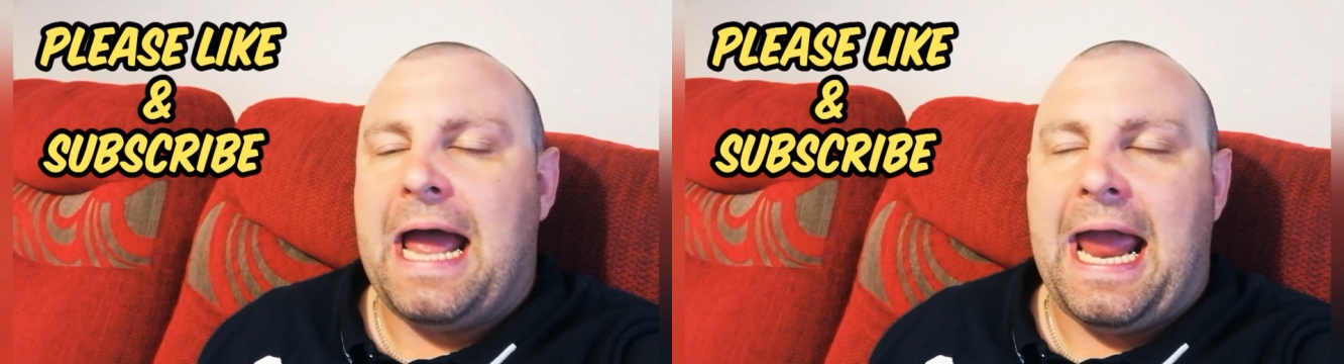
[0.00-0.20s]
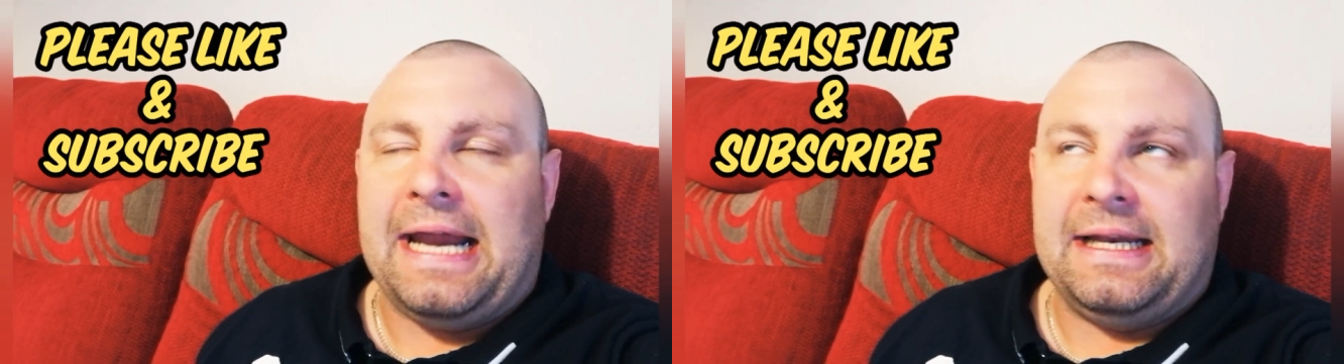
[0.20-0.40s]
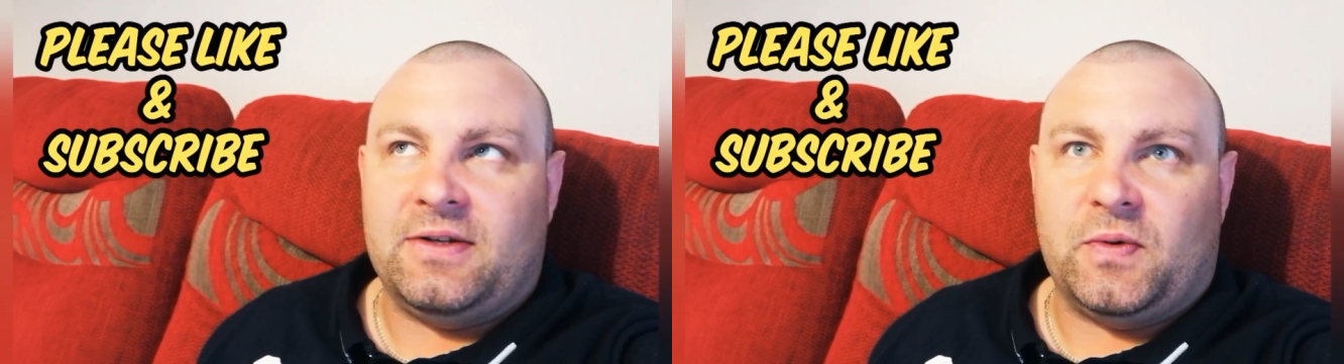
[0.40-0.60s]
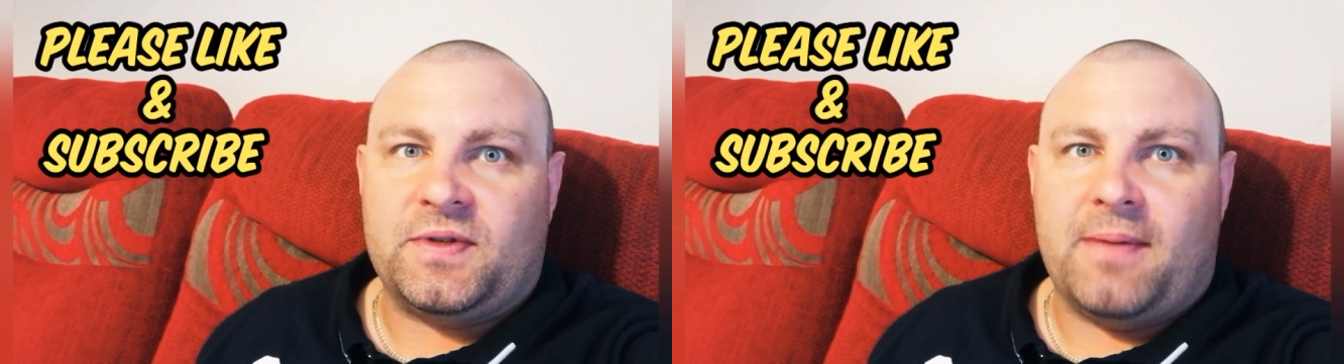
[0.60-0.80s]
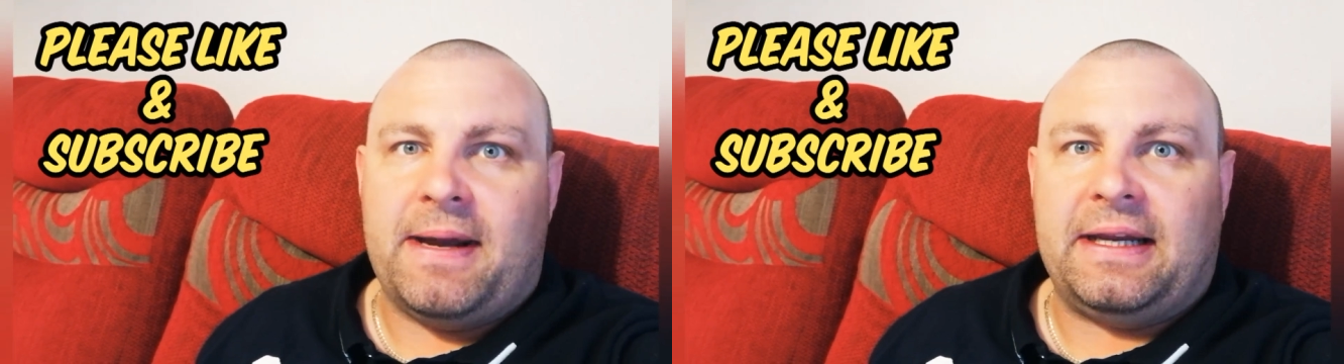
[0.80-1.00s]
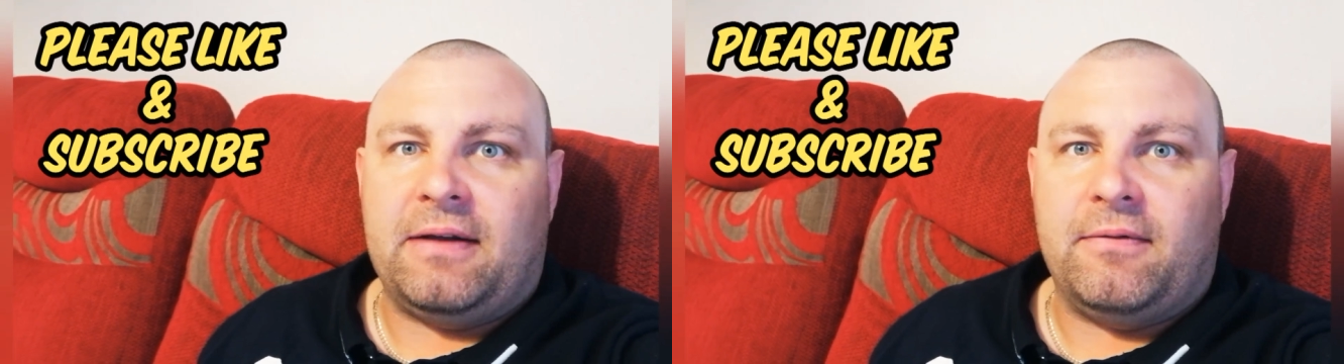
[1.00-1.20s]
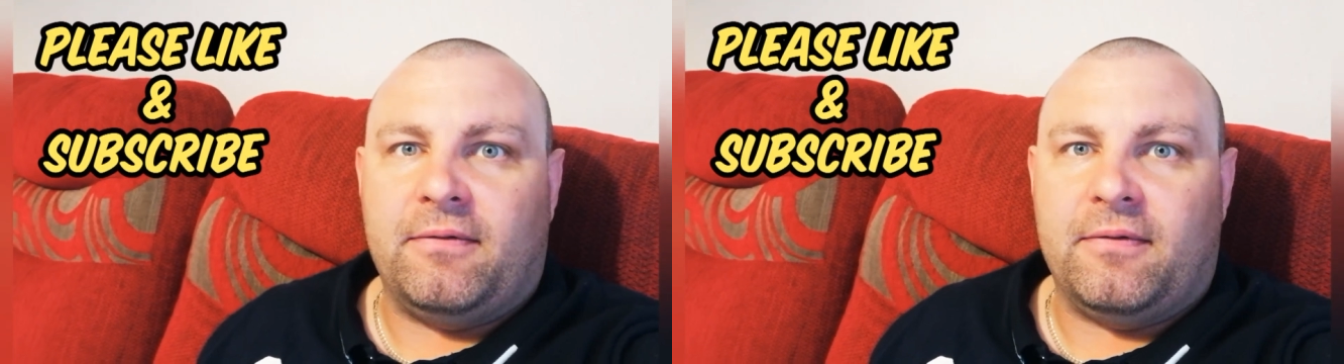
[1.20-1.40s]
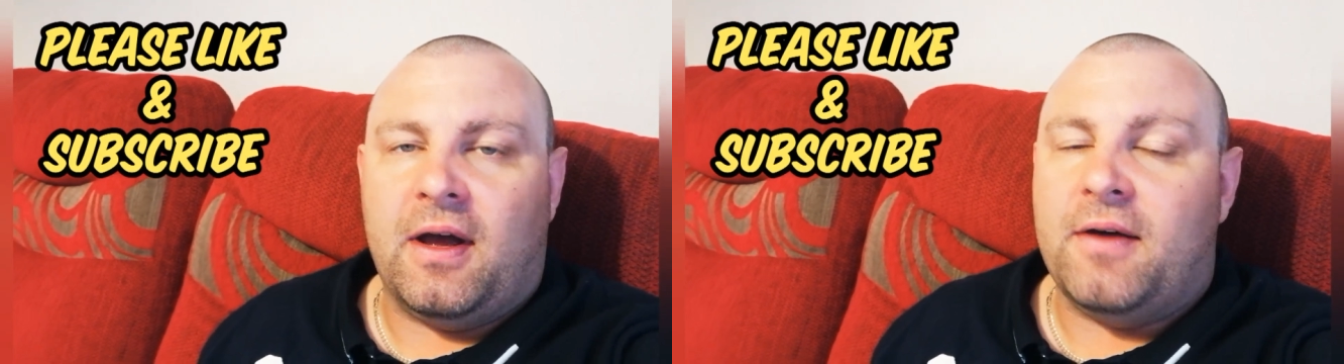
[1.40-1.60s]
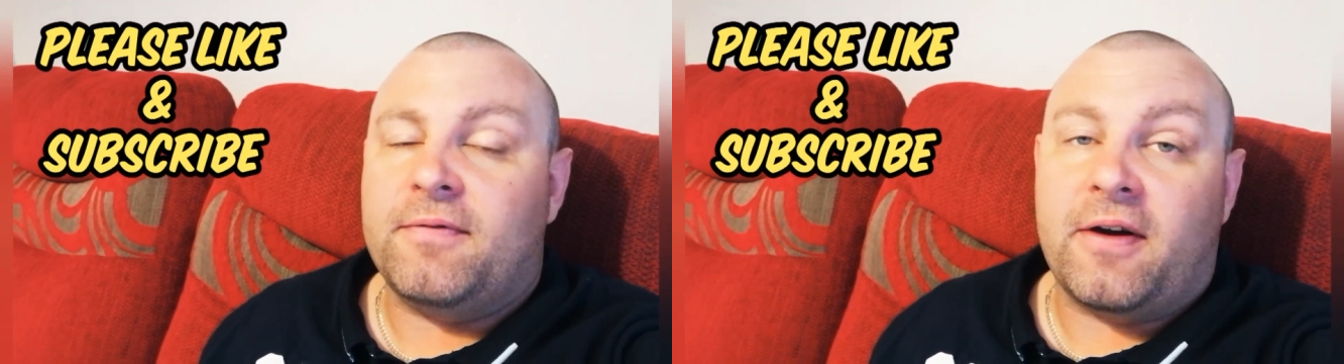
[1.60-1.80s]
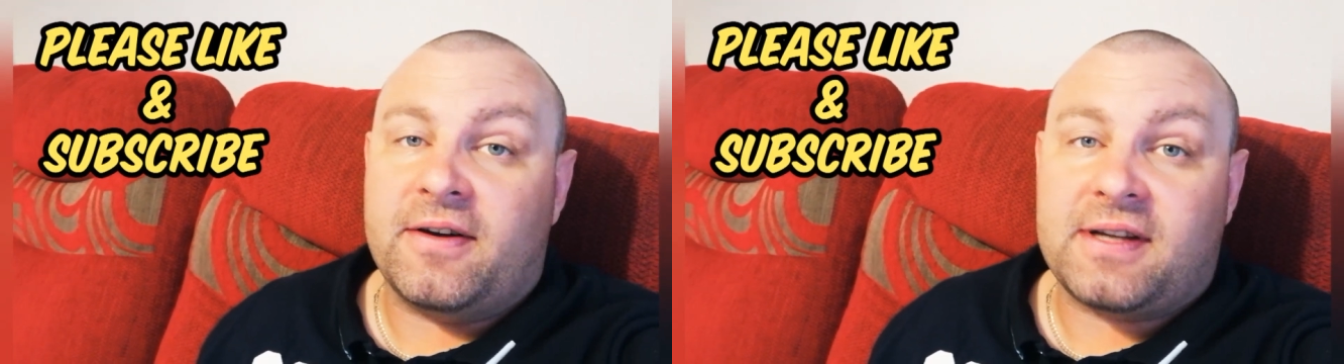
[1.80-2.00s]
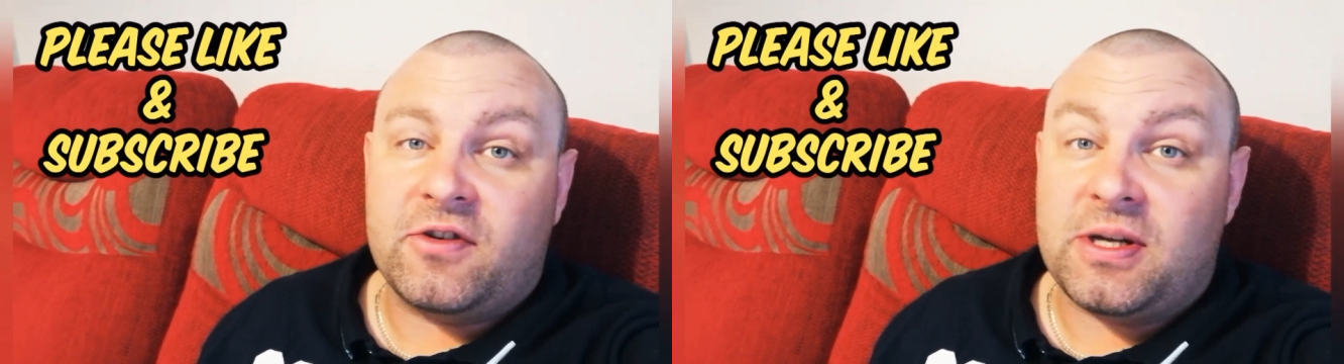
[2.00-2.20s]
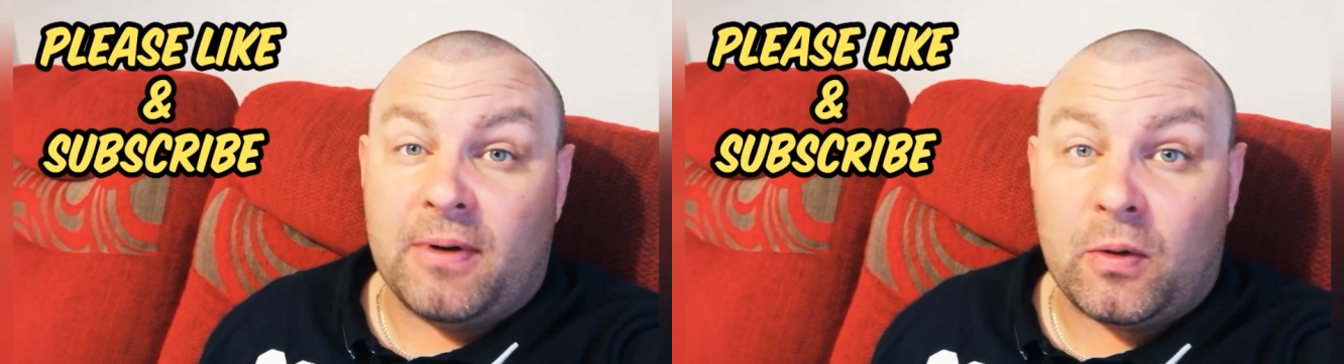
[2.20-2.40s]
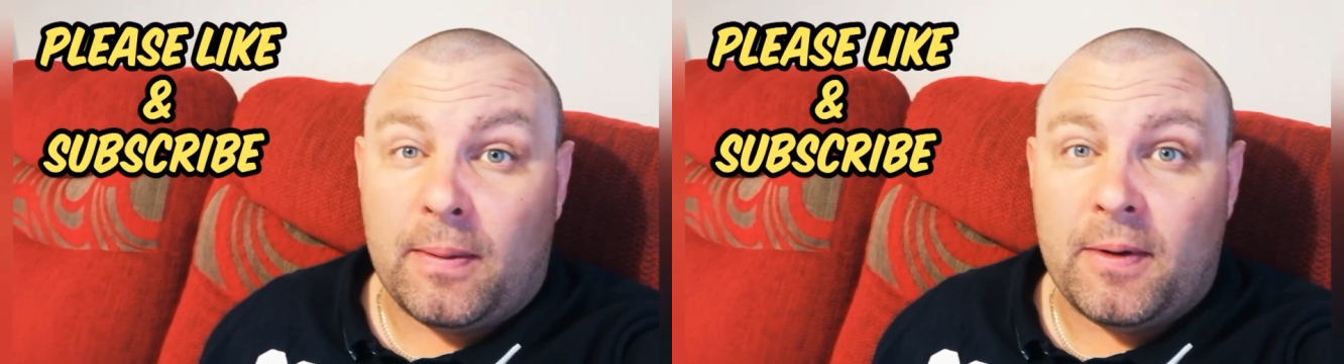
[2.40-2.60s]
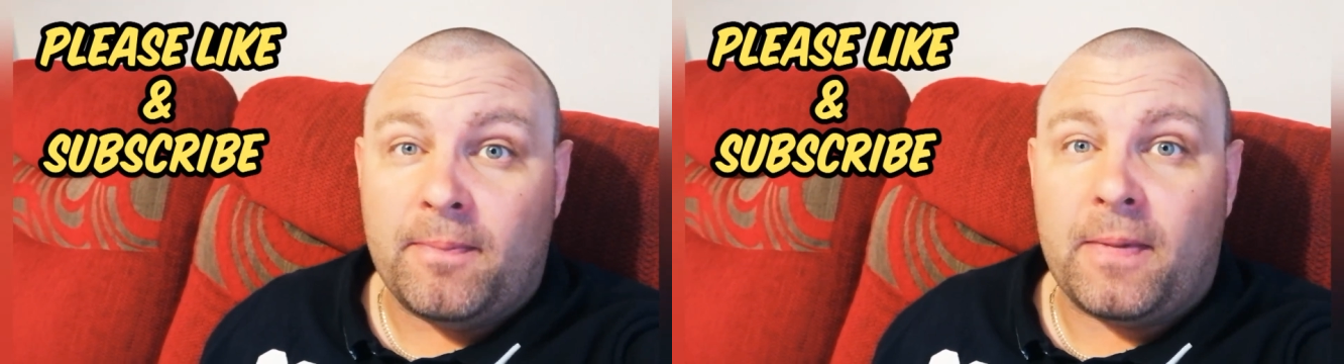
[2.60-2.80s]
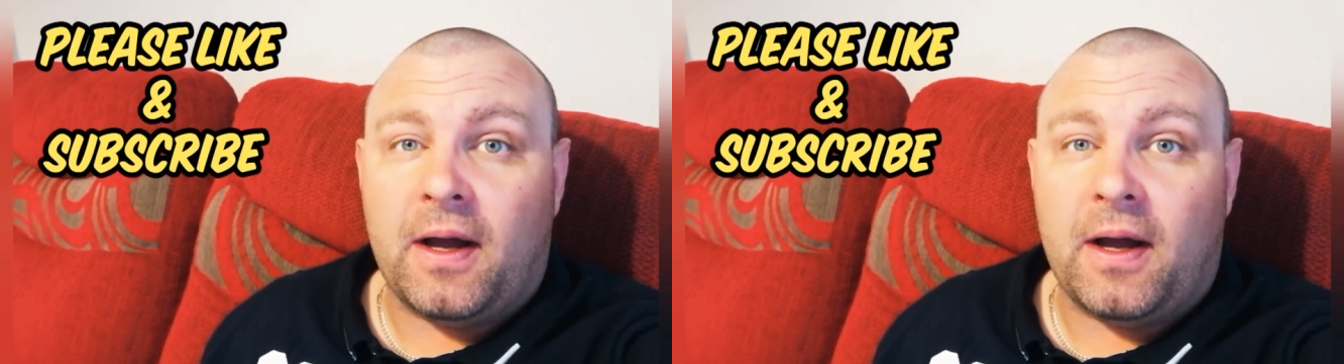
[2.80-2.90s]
and also making various other gym equipment.